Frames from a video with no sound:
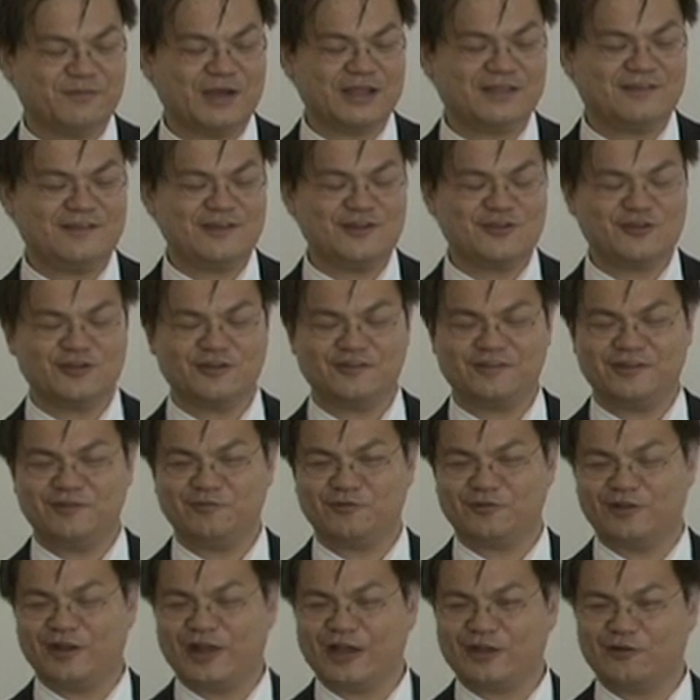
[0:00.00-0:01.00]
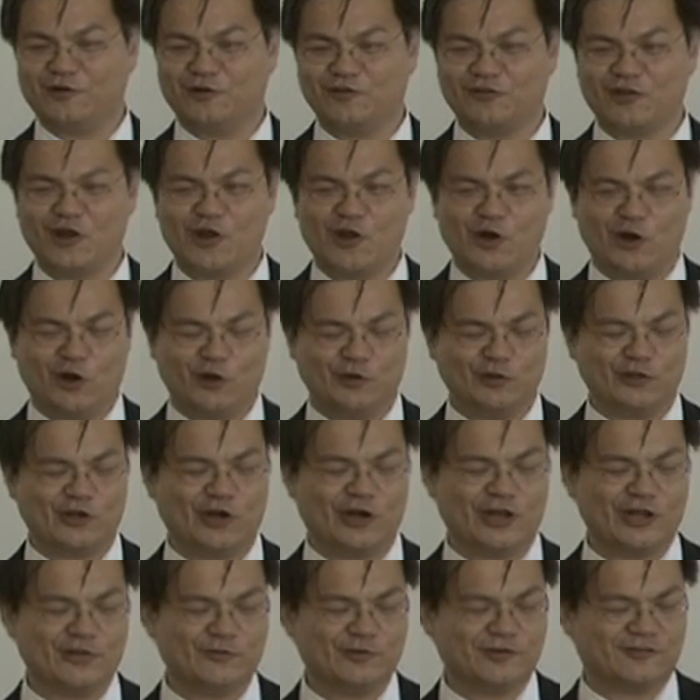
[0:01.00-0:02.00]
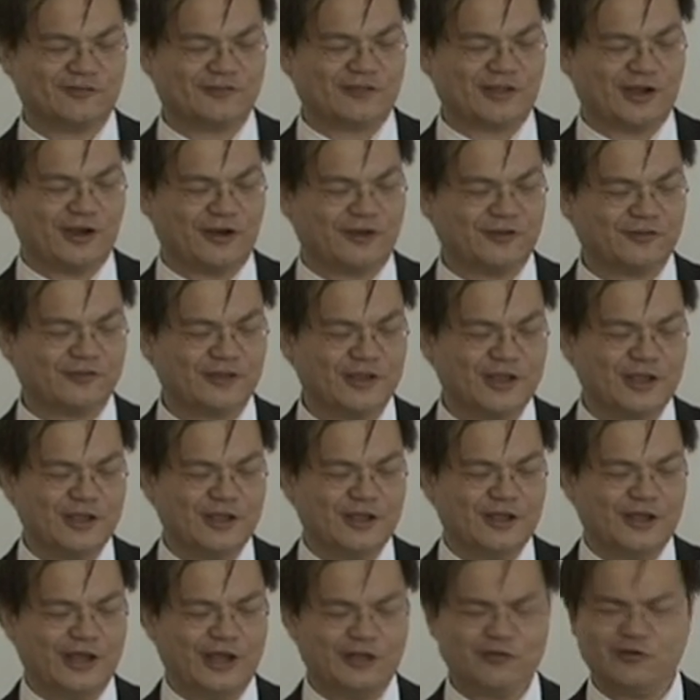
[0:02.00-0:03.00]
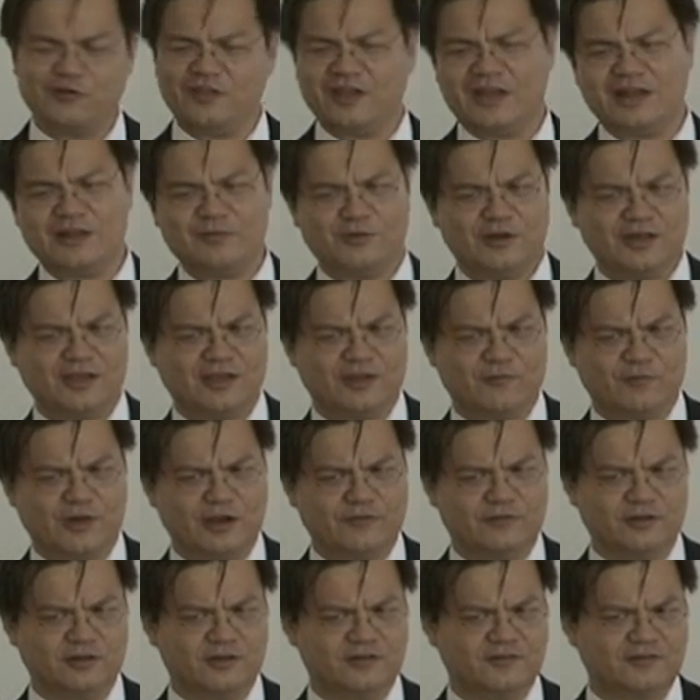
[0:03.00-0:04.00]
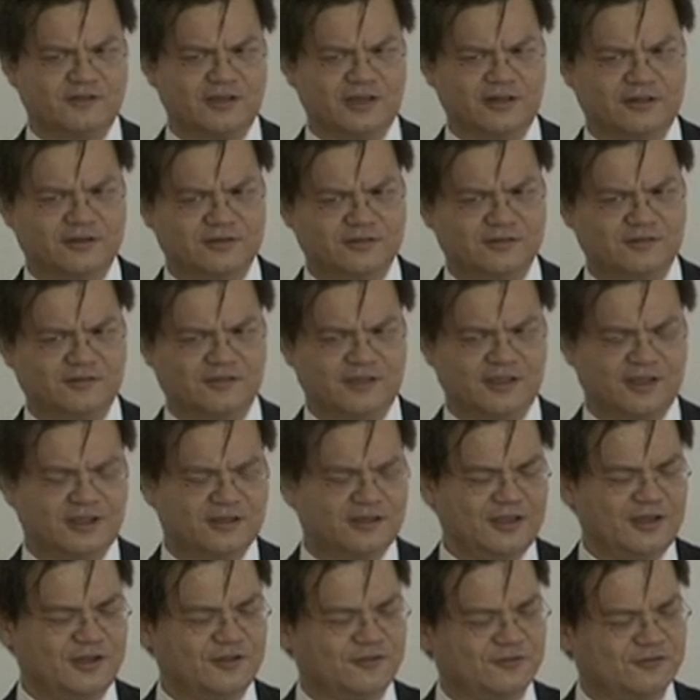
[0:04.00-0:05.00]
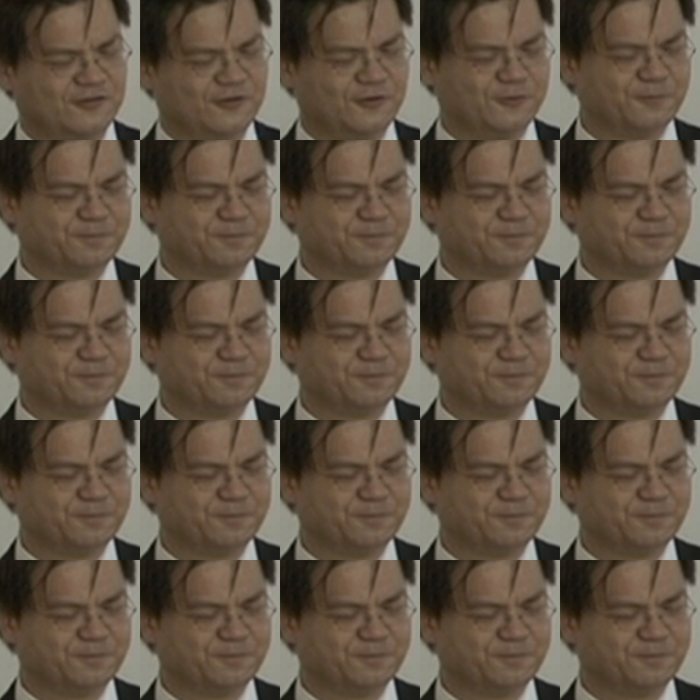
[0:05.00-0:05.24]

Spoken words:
My teacher seemed to like those old Hollywood stars. I don't think anybody can rival Liz Taylor in this day and age.